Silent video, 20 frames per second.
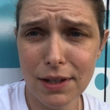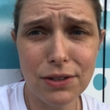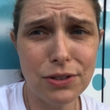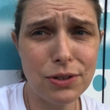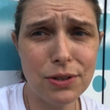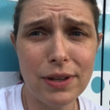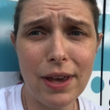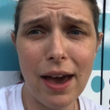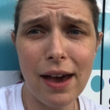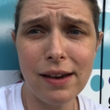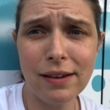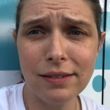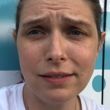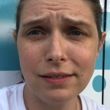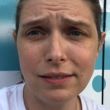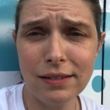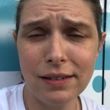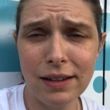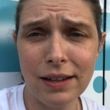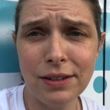So yeah,
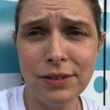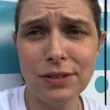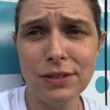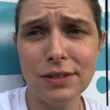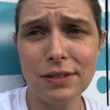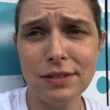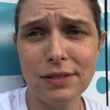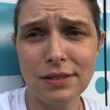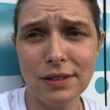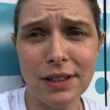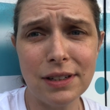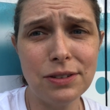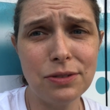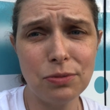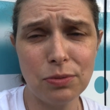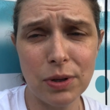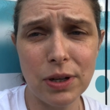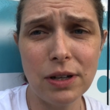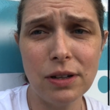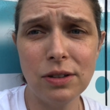
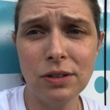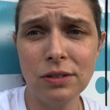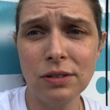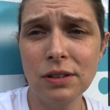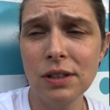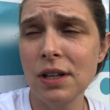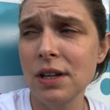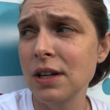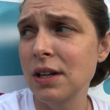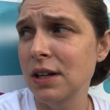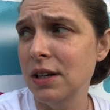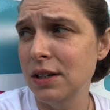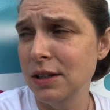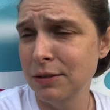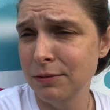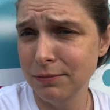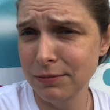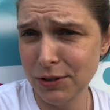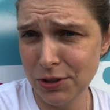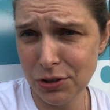it's real.
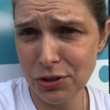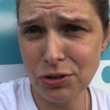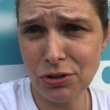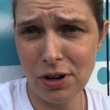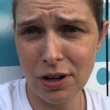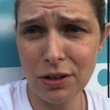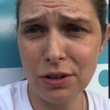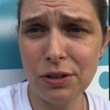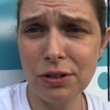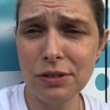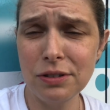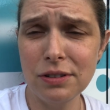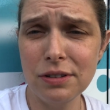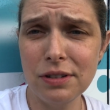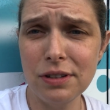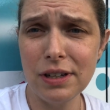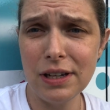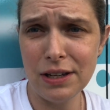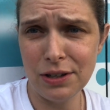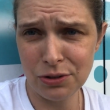The struggle
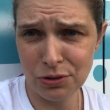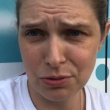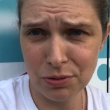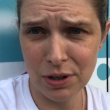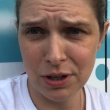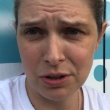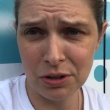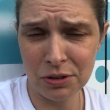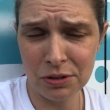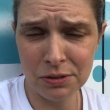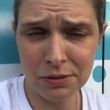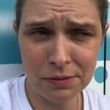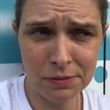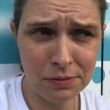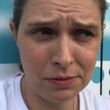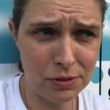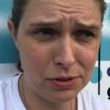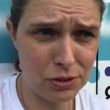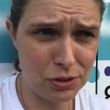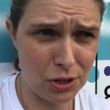is real.
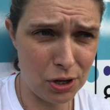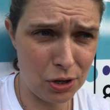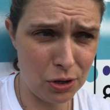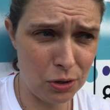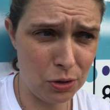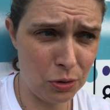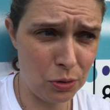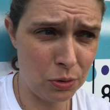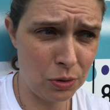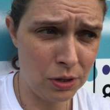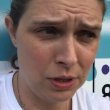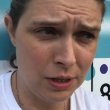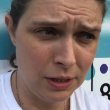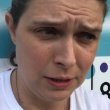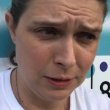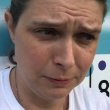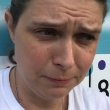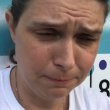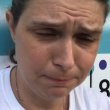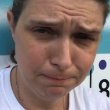So
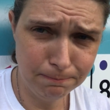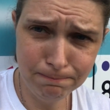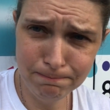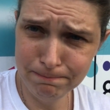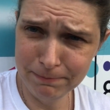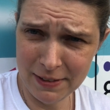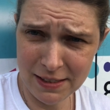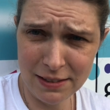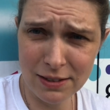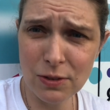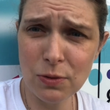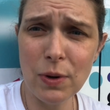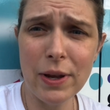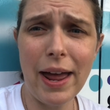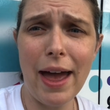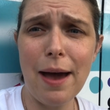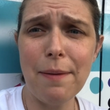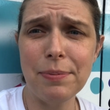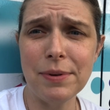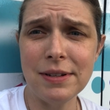this is what
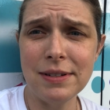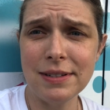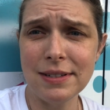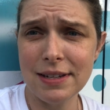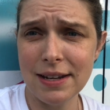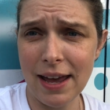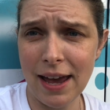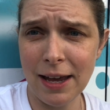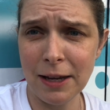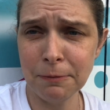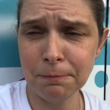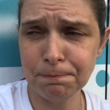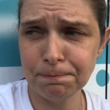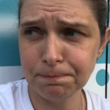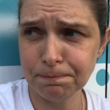happened today.